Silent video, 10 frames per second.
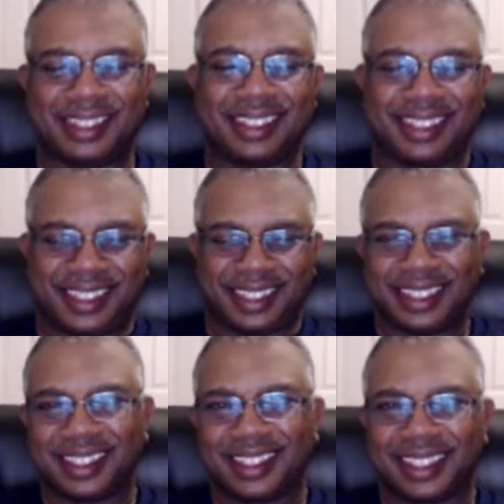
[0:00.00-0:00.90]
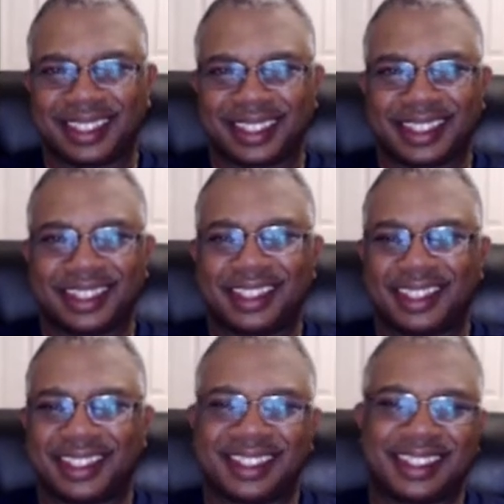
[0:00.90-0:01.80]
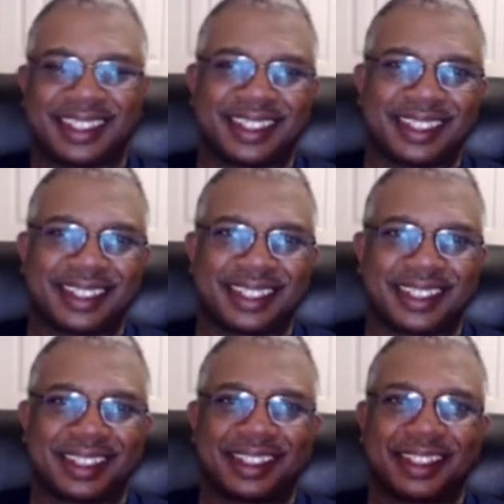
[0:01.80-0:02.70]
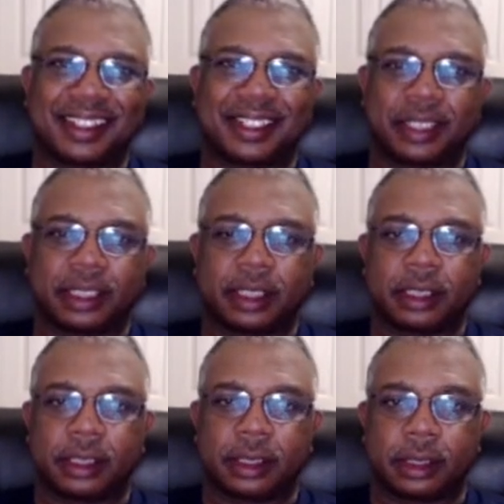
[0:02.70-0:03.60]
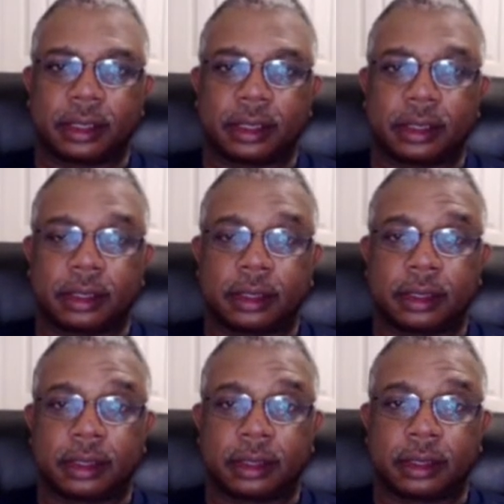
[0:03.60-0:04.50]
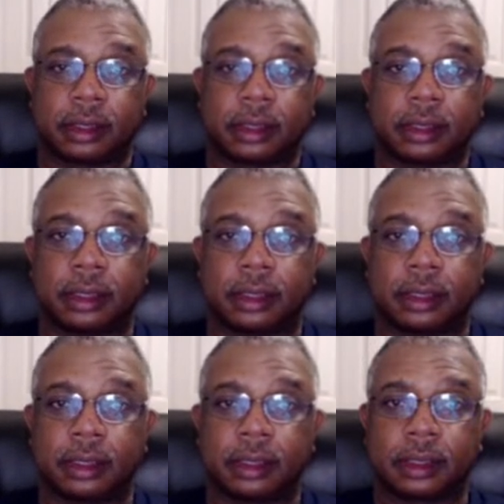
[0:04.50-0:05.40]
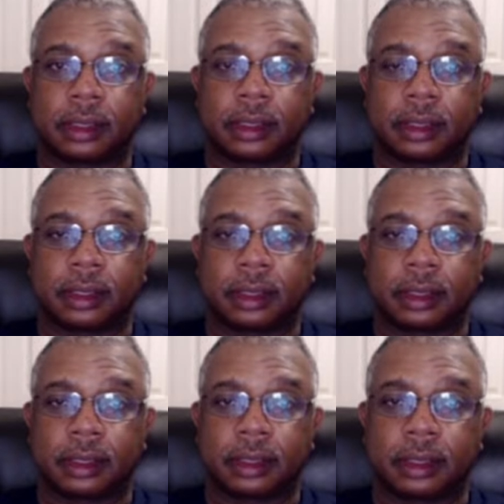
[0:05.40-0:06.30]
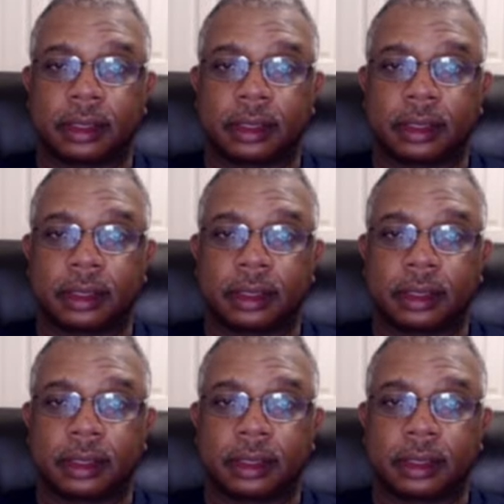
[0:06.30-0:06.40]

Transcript: [no speech]